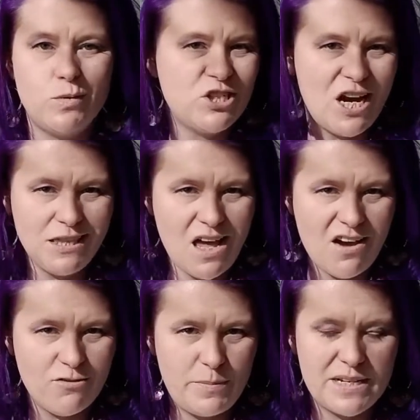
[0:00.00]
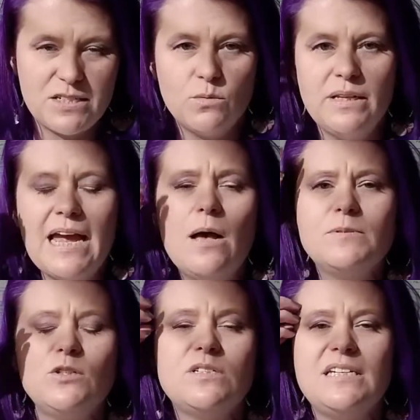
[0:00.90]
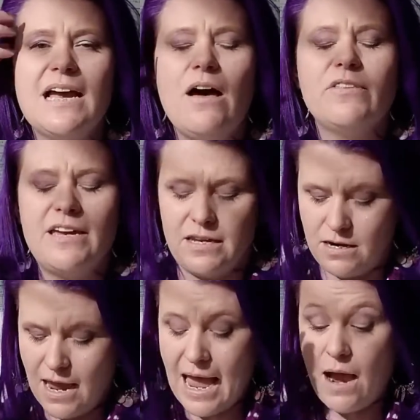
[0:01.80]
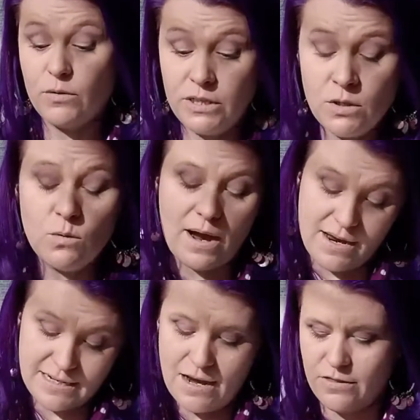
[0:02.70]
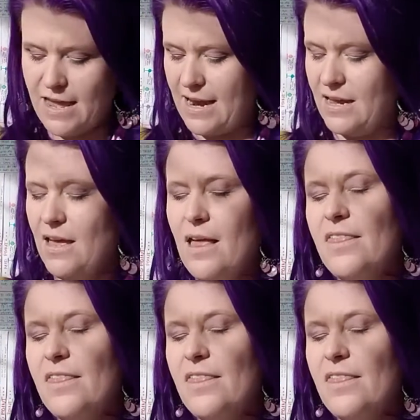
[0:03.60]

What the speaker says: which I love because it really helps you see how you and how they